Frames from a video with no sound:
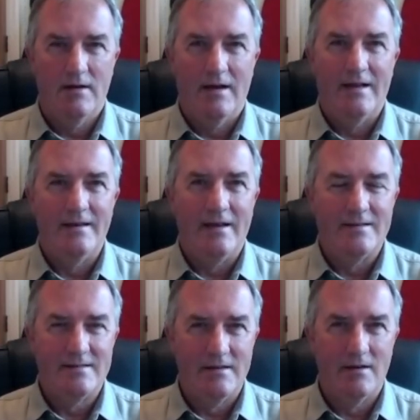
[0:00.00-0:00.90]
And
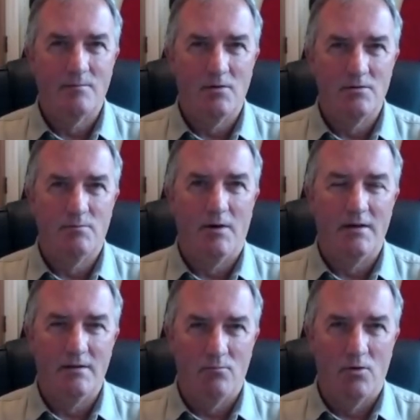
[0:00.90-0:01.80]
as time goes by,
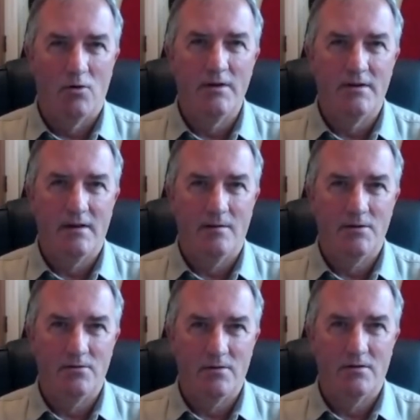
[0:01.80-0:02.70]
the more you
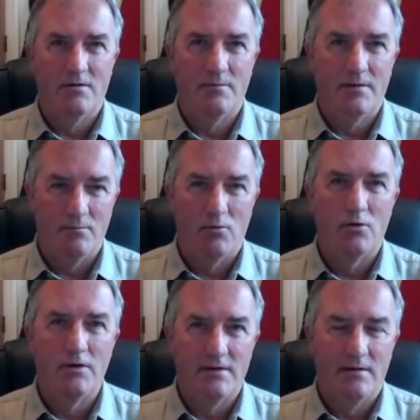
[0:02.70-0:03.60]
damage your economy, the
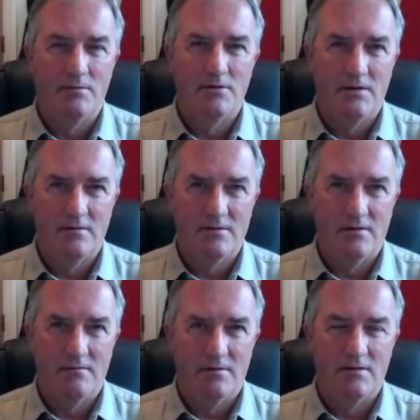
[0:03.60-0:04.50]
more you damage your health
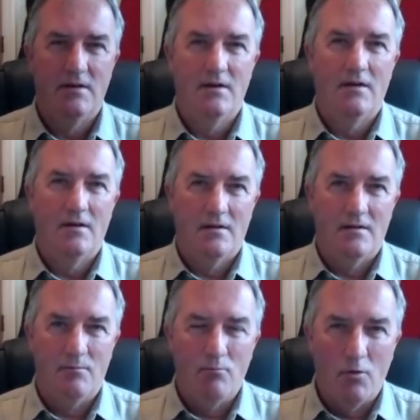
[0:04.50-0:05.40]
service,
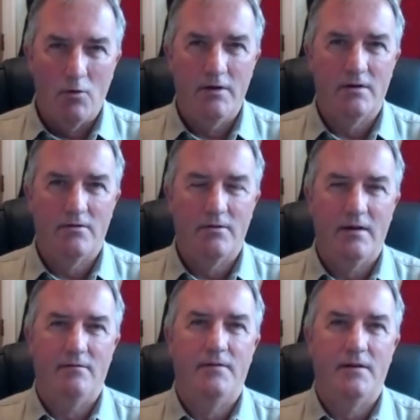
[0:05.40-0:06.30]
the more you
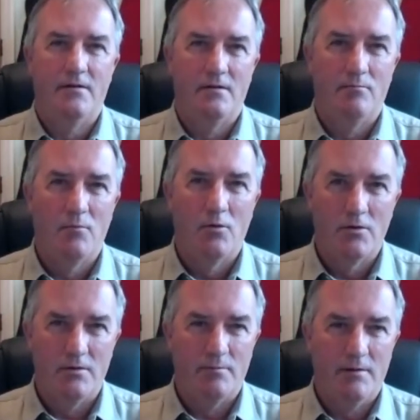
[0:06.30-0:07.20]
create fear, the more
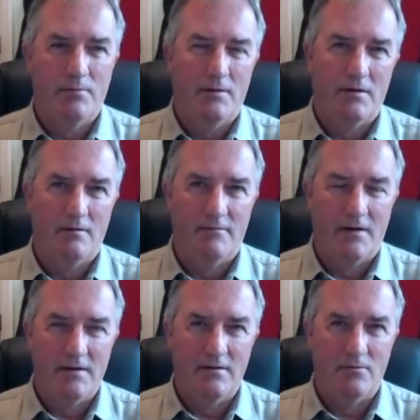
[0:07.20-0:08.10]
that people
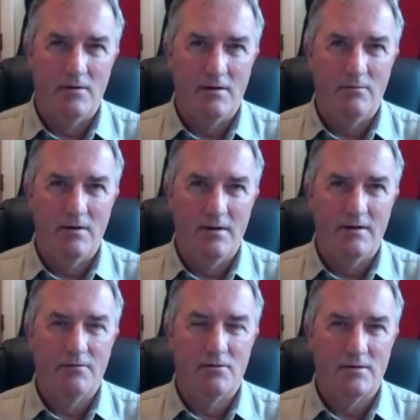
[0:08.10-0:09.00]
find it really, really
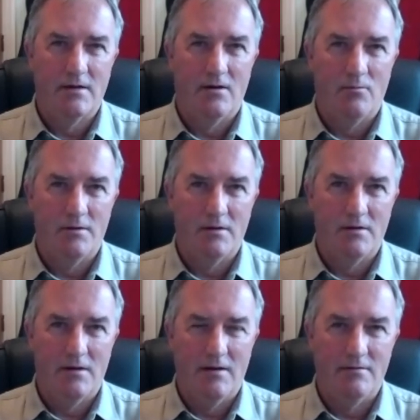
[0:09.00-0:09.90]
difficult to get on with their
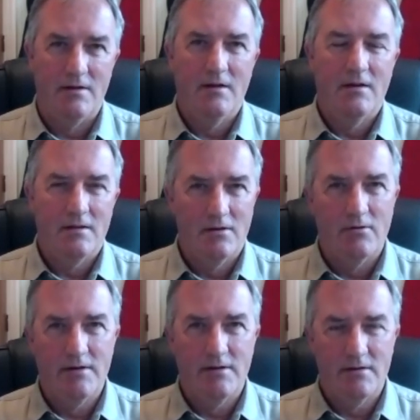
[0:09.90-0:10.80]
lives, the
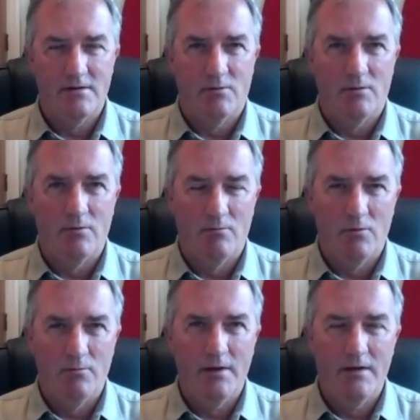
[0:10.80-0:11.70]
greater this problem
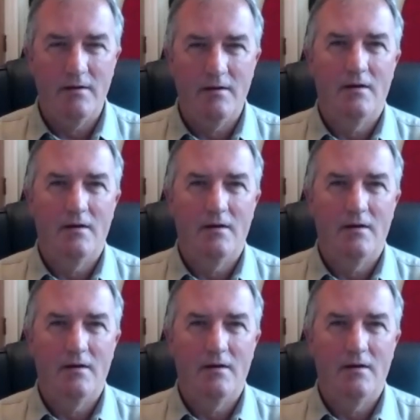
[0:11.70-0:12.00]
will be.